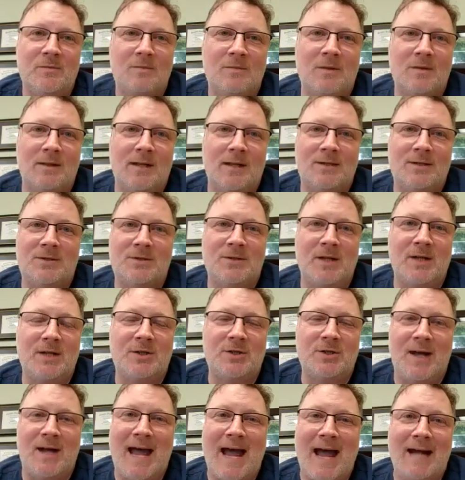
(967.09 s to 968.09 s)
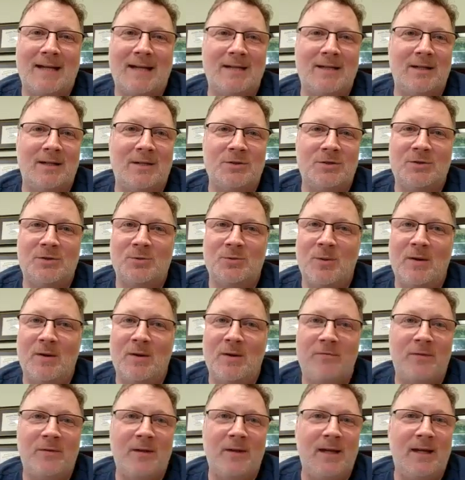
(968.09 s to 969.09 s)
The legislature acted
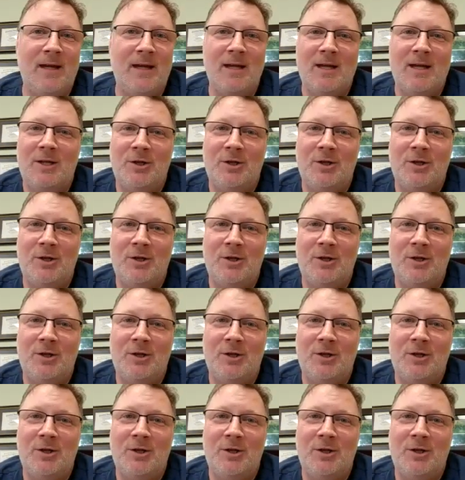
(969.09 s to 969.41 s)
swiftly,